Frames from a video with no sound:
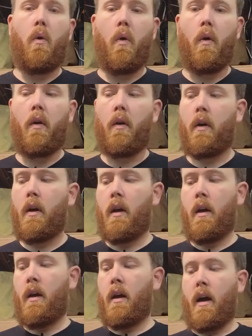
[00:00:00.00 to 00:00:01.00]
or
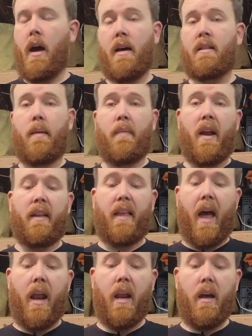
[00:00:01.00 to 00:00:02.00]
uh, something like
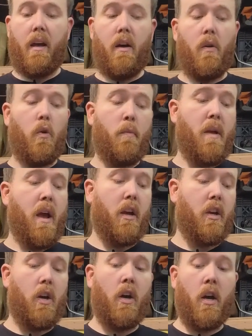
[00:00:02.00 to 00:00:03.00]
that would be
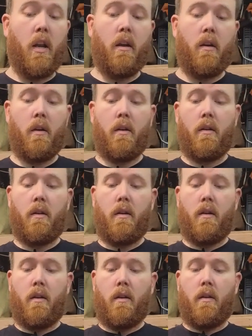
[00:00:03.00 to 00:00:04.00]
a good
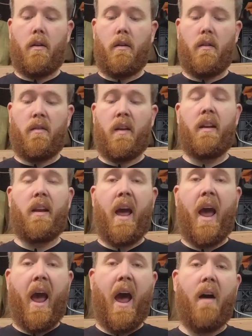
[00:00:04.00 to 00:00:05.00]
thing to
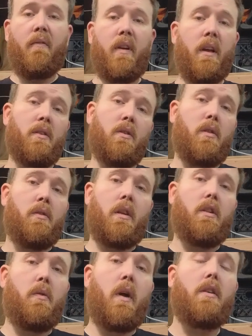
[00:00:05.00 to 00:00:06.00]
have in certain
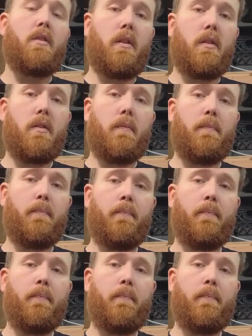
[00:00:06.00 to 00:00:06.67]
situations.